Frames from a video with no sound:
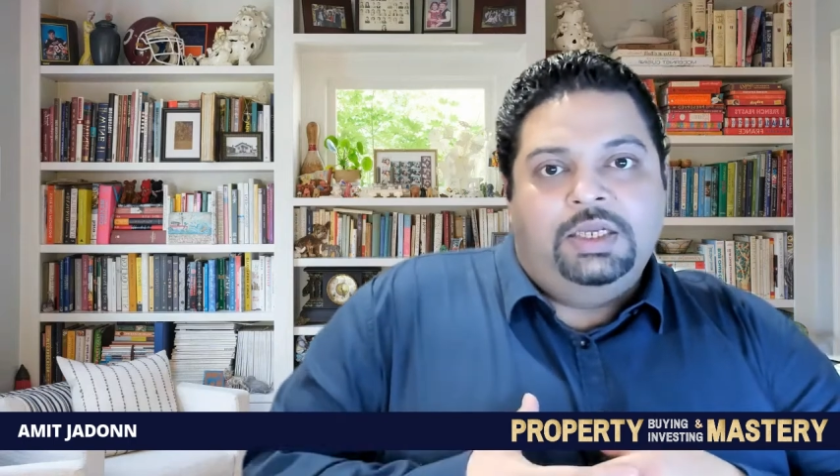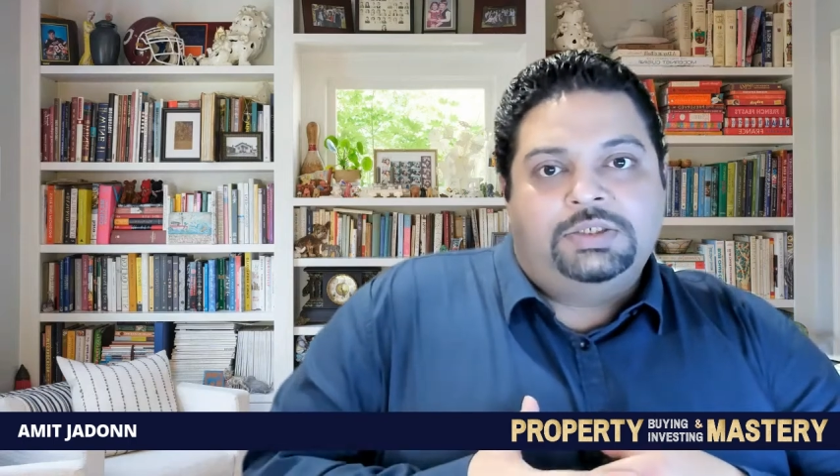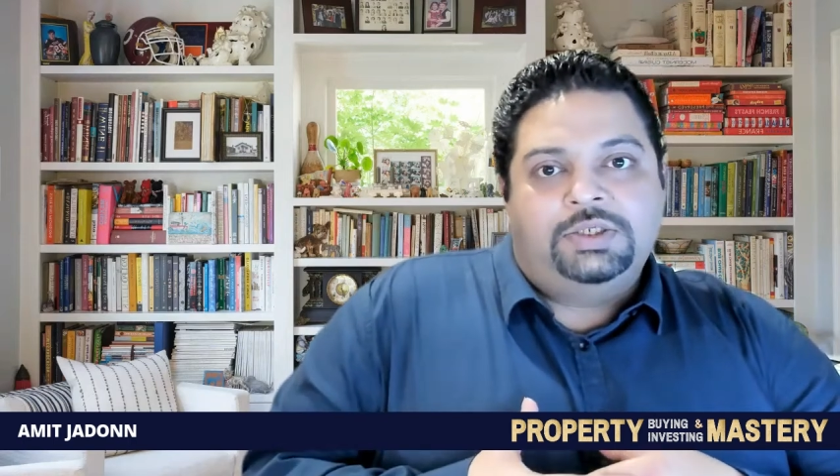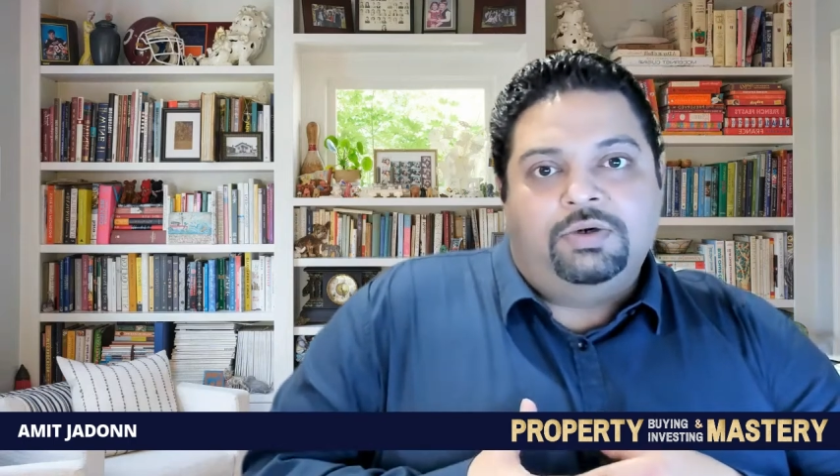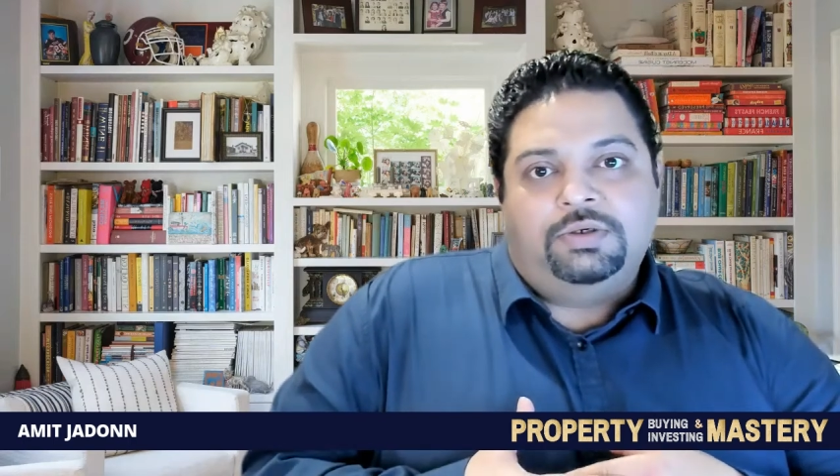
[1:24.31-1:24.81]

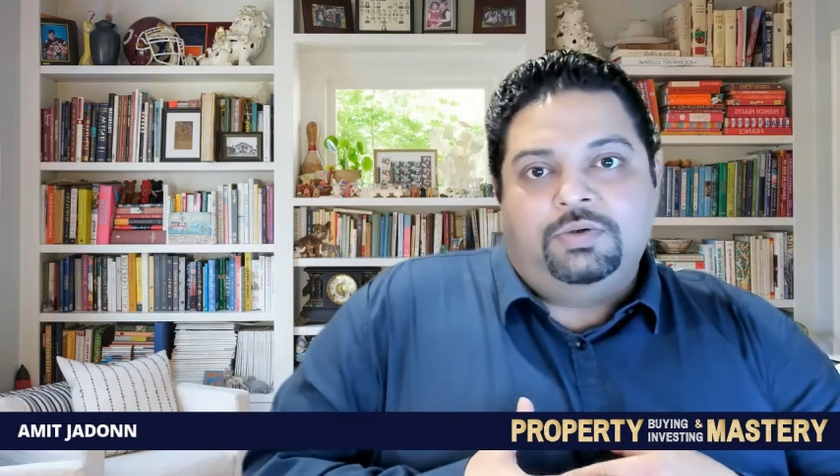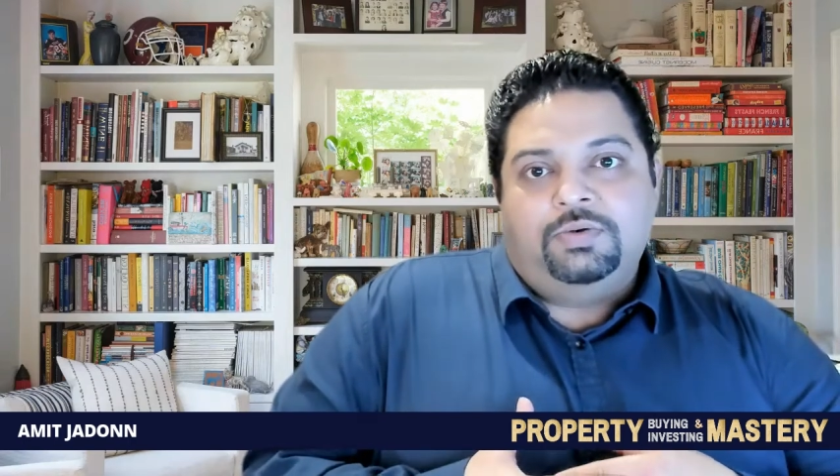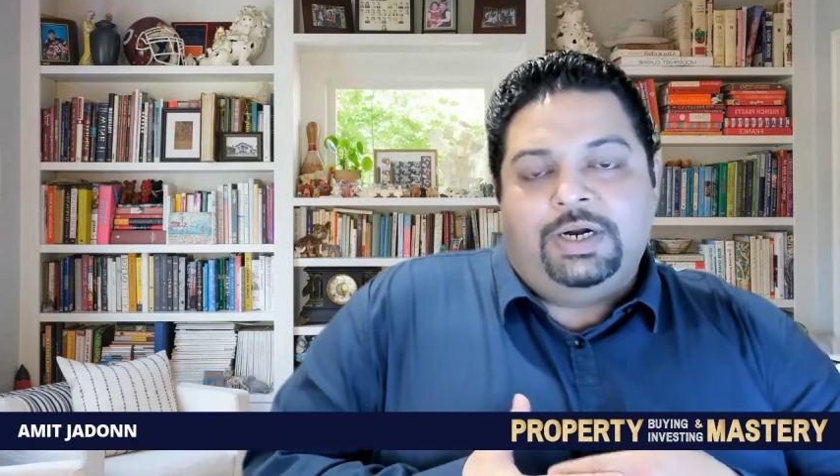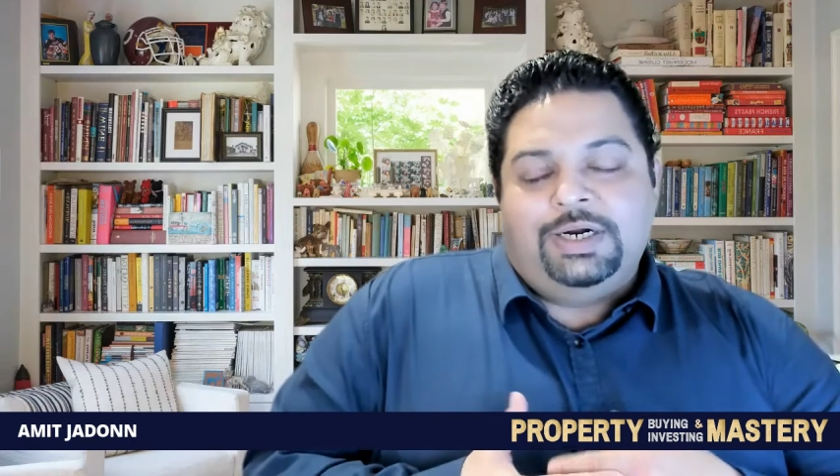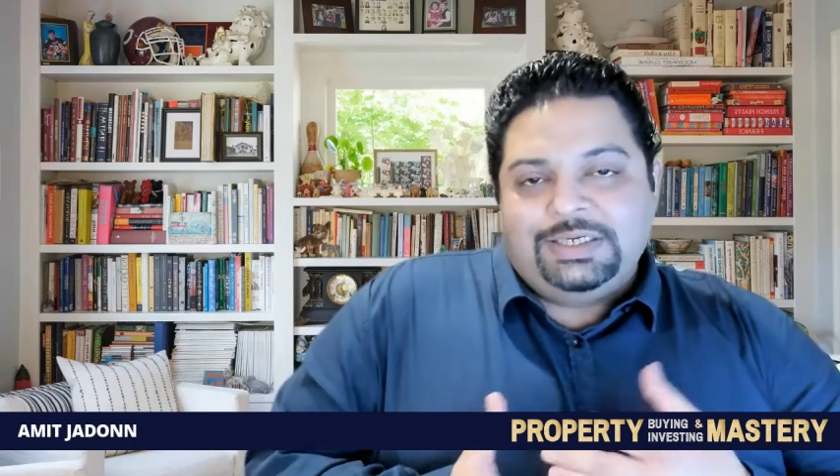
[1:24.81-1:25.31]
So
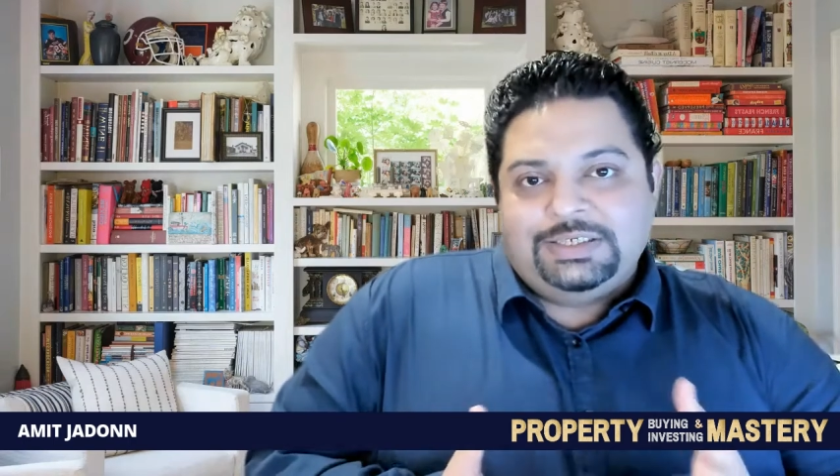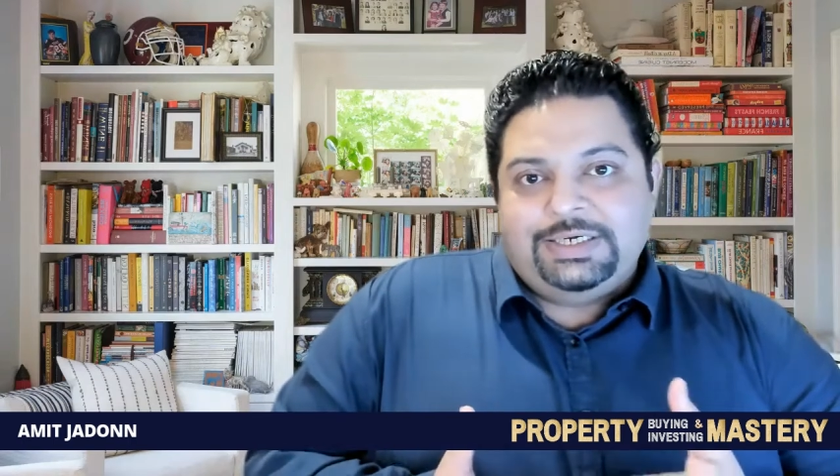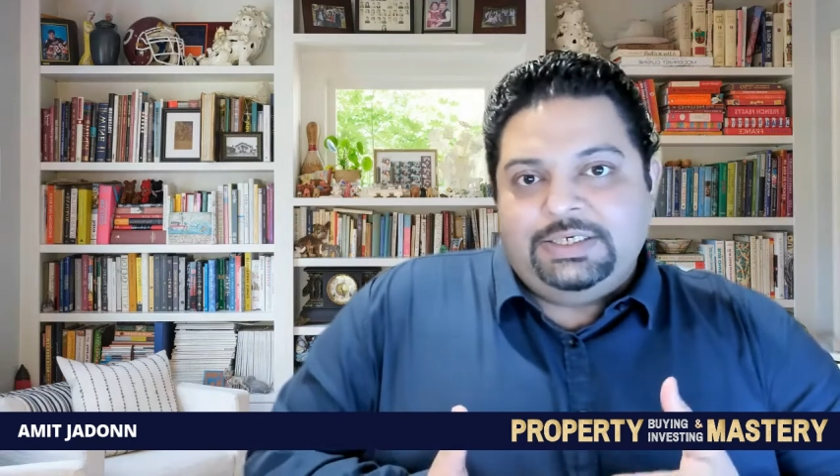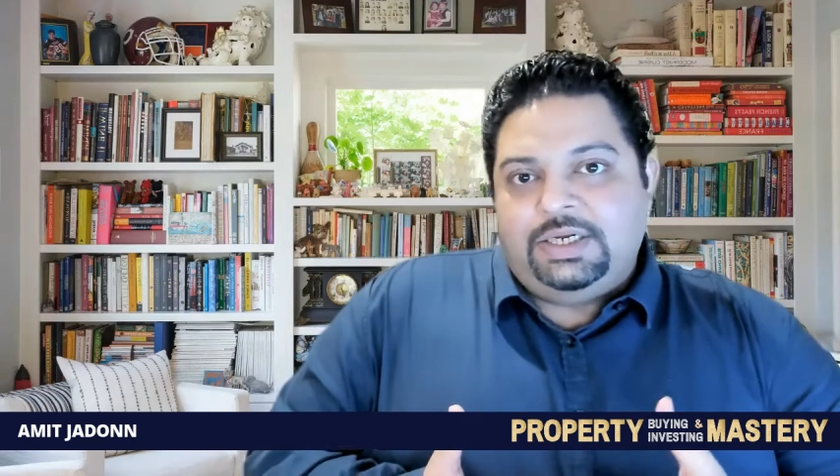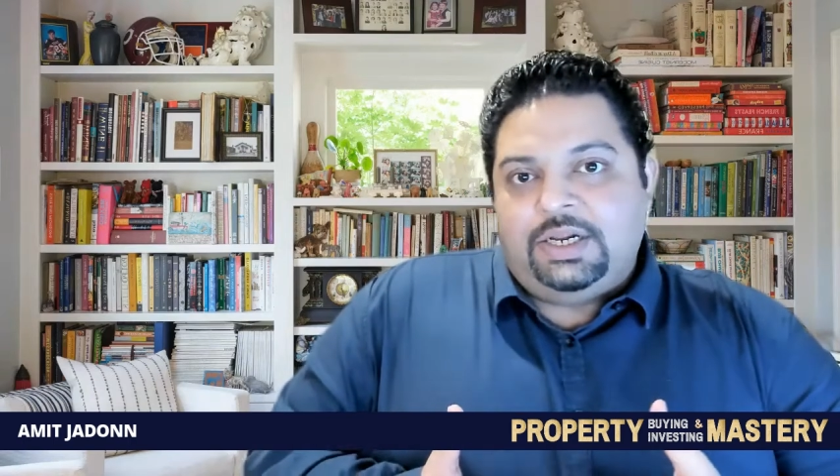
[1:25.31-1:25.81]
to
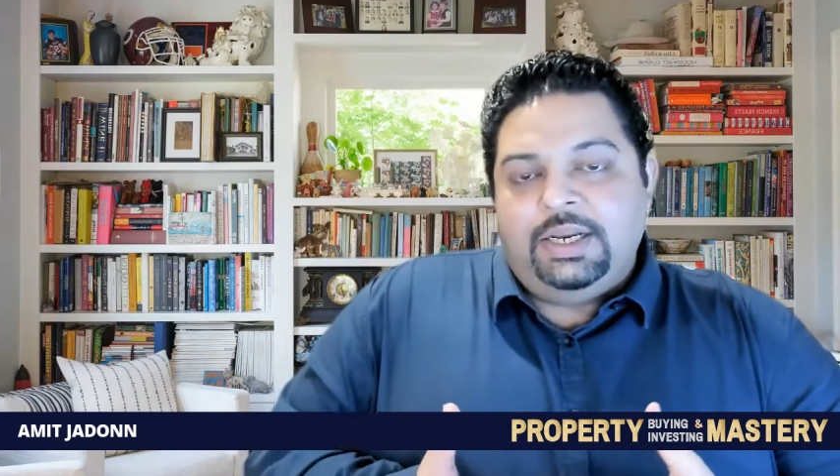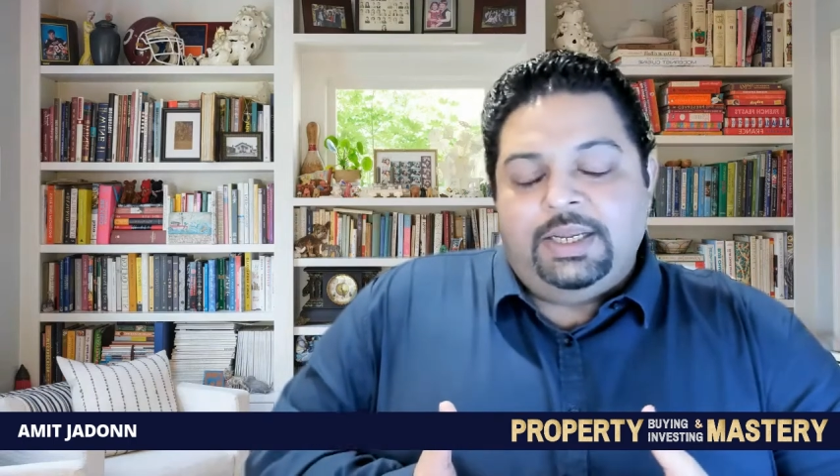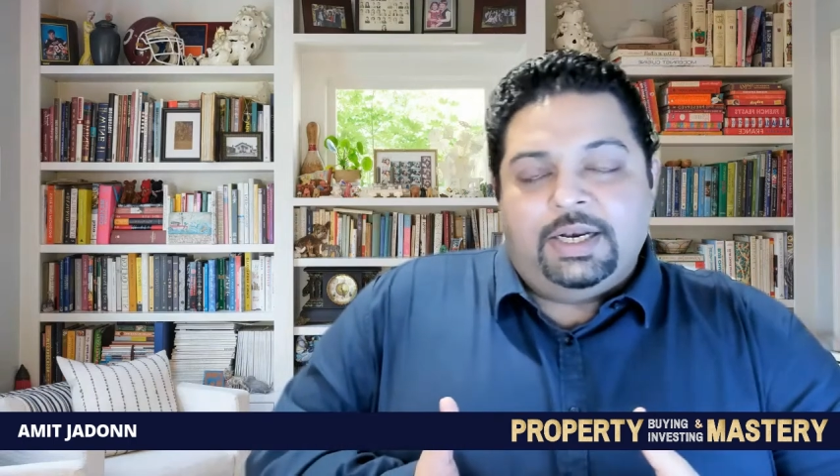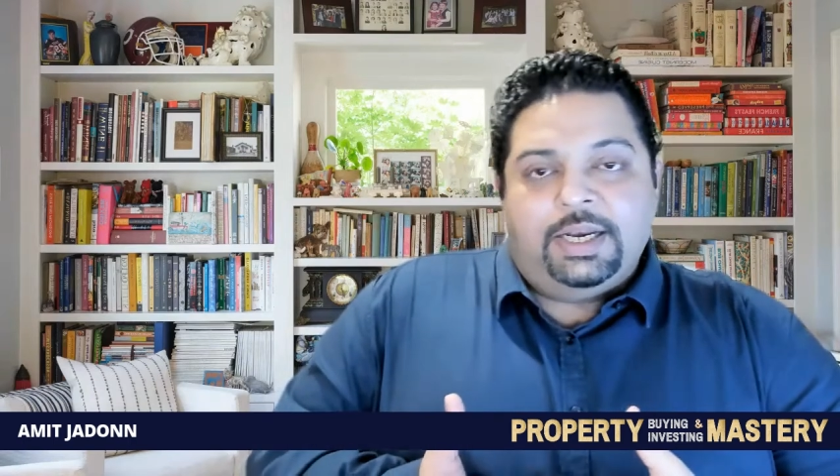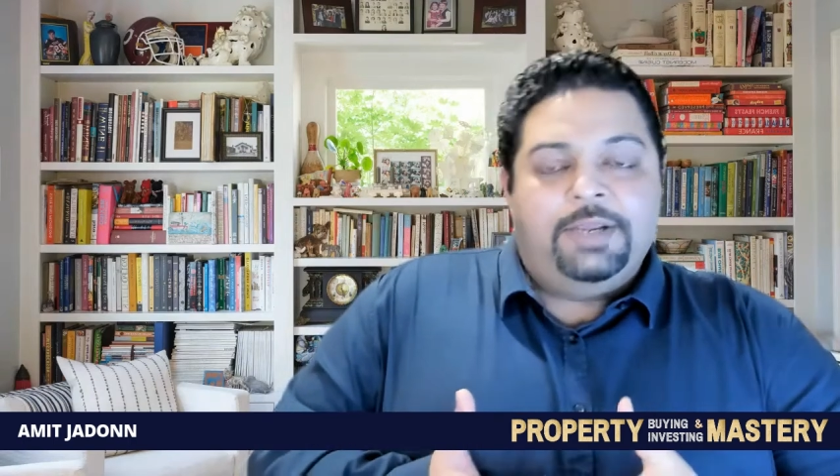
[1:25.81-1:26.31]
understand it
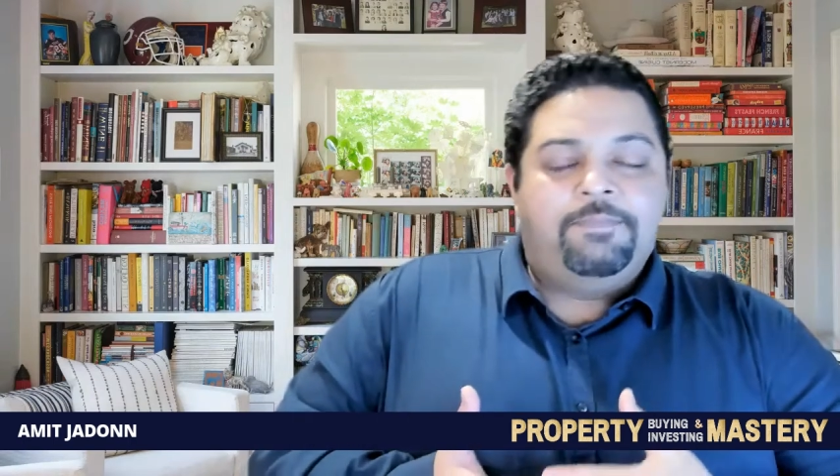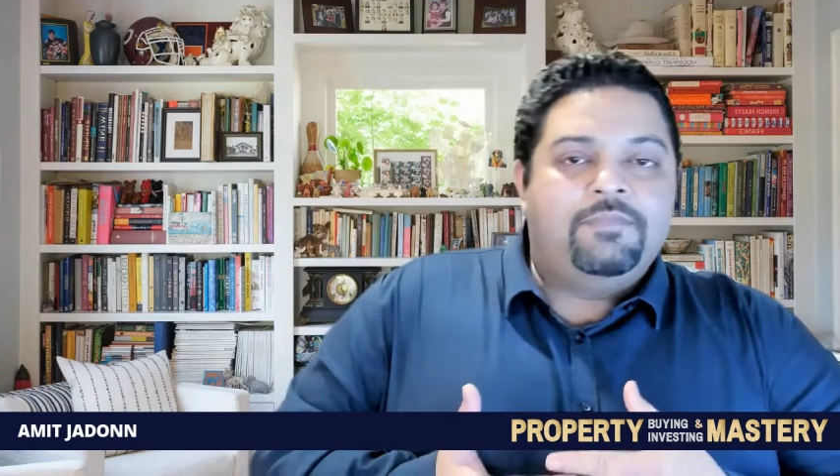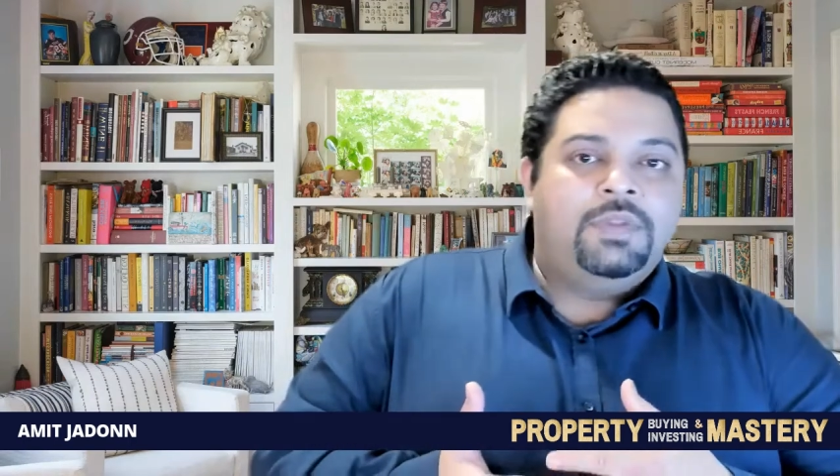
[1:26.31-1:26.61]
clearly,